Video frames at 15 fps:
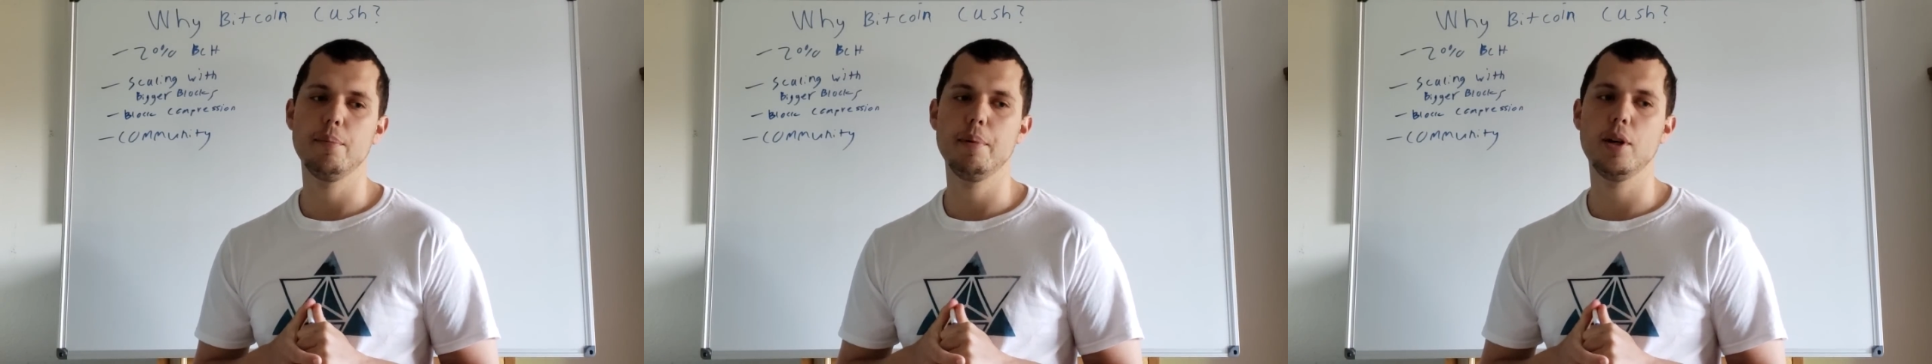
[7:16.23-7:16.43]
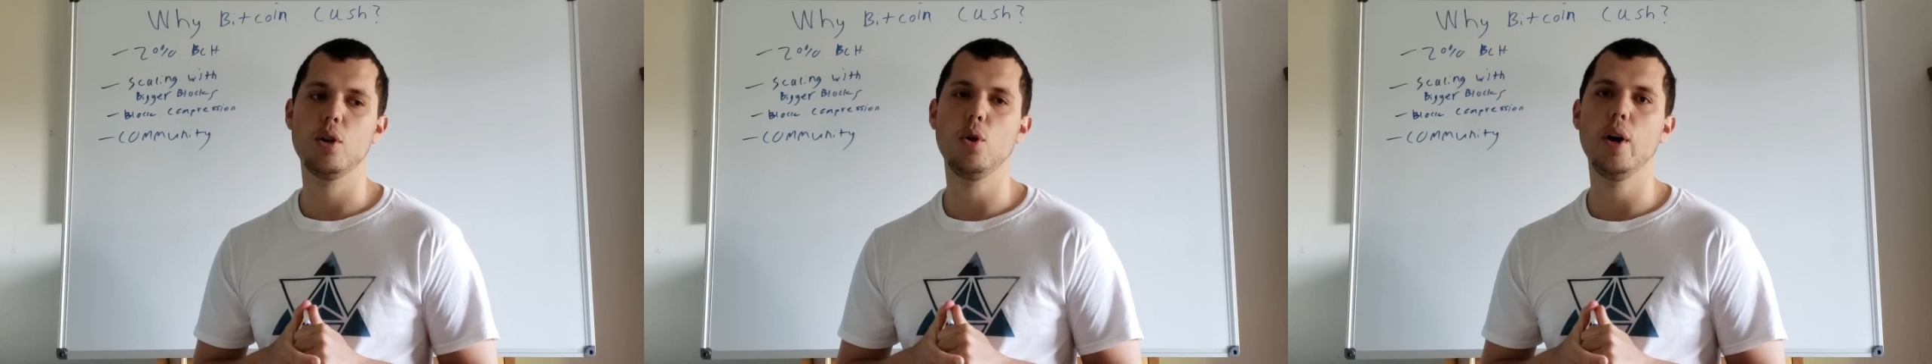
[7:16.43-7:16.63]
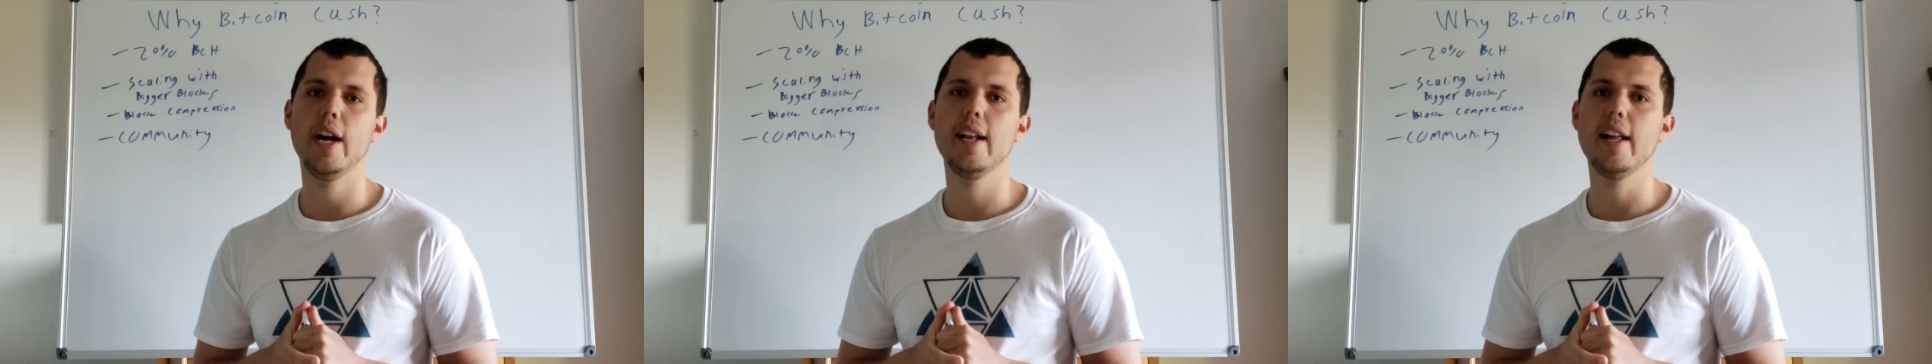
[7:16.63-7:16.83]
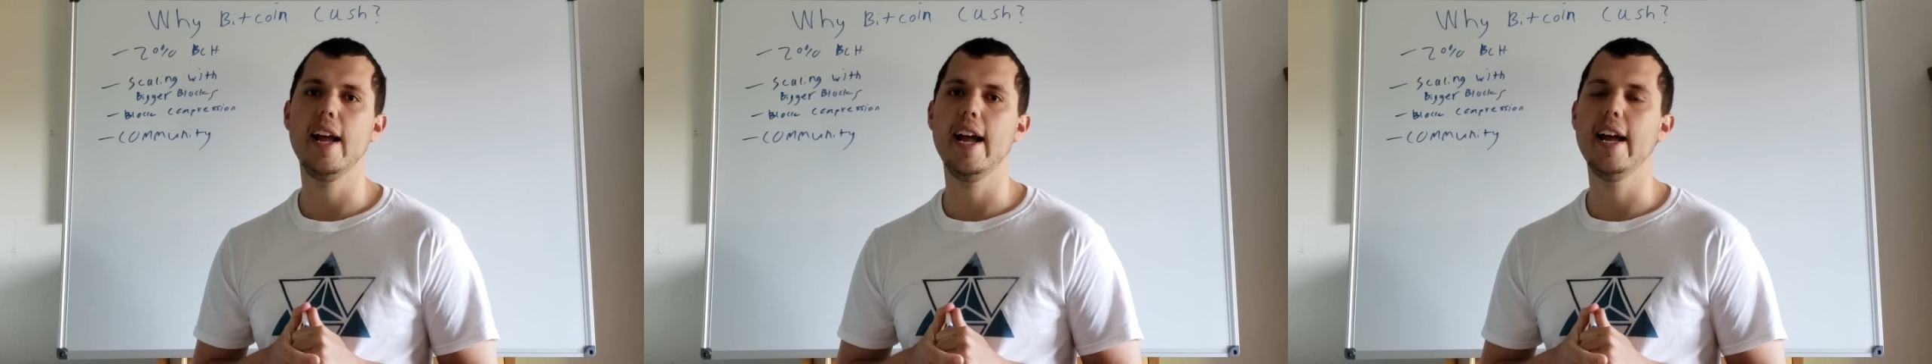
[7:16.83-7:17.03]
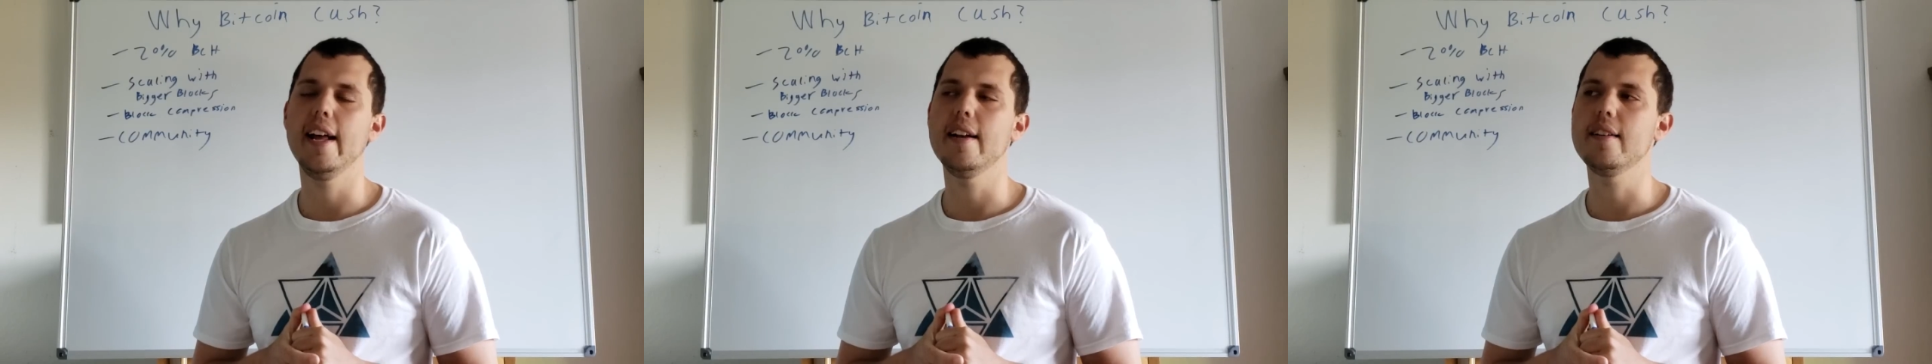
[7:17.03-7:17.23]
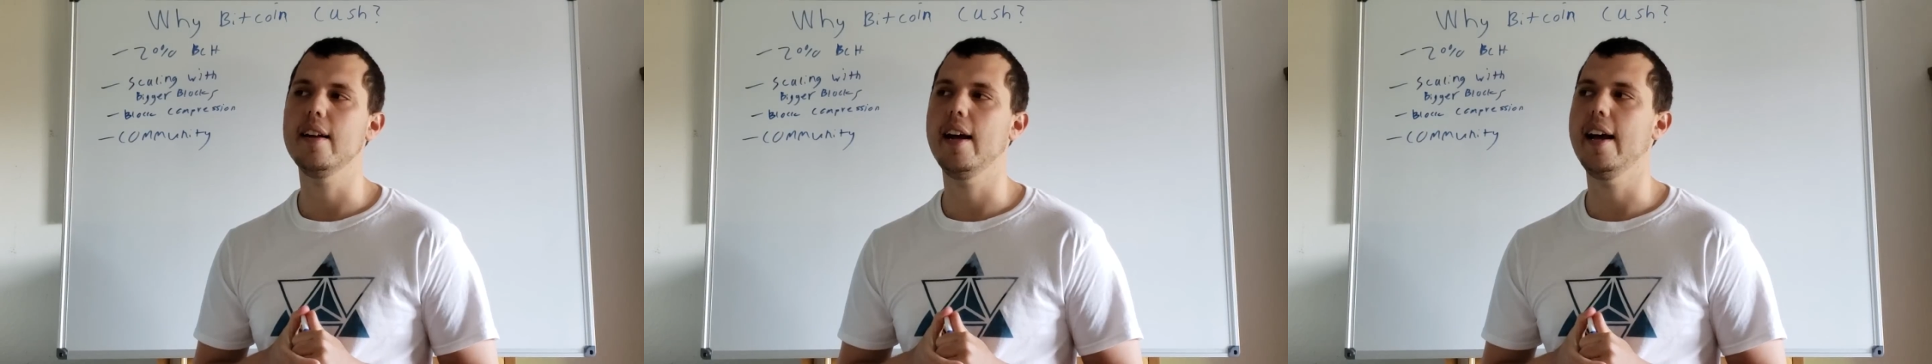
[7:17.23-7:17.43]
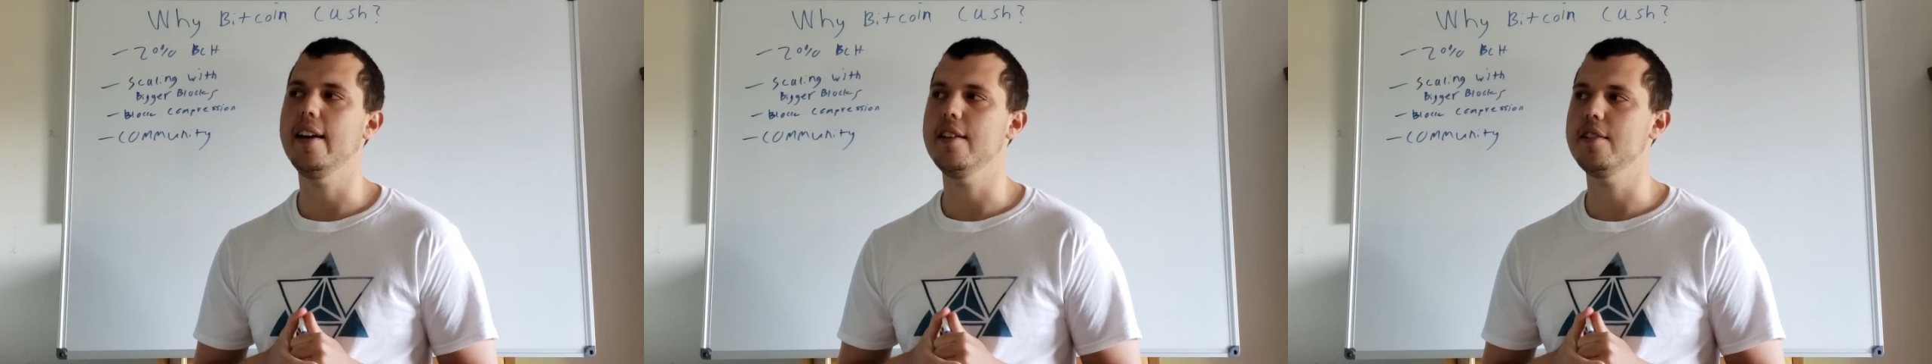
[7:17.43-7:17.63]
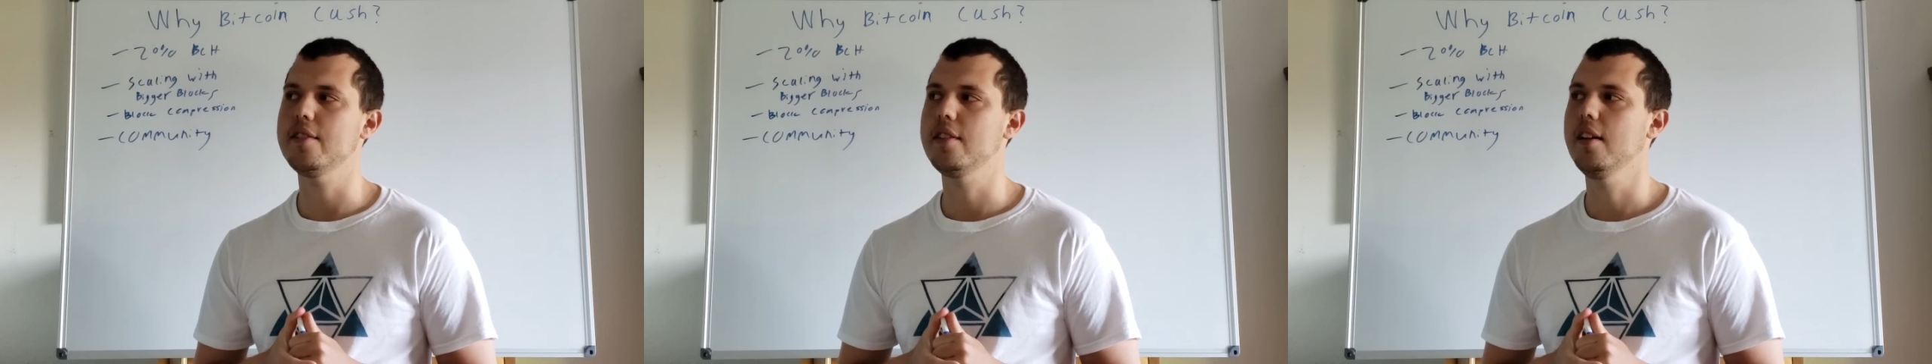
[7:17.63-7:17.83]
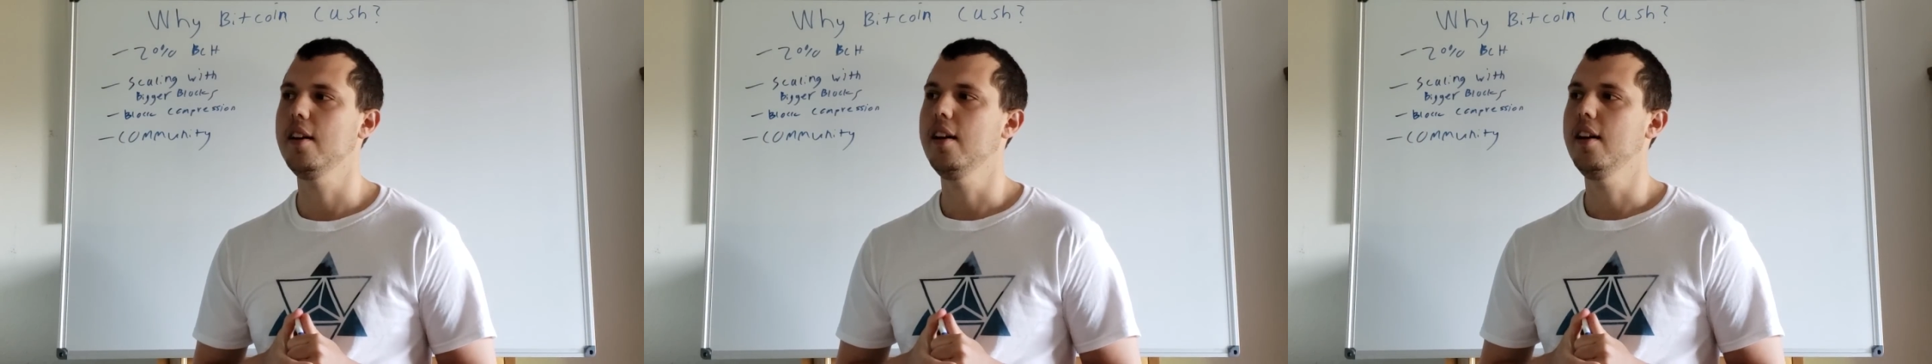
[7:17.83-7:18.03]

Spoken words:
Bitcoin, and as